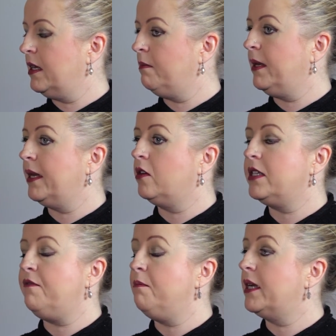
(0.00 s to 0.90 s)
and it could
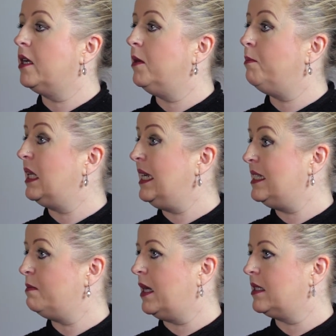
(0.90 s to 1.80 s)
even become a
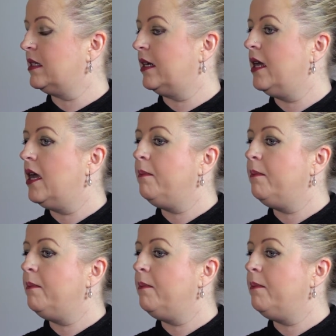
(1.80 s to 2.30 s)
police matter,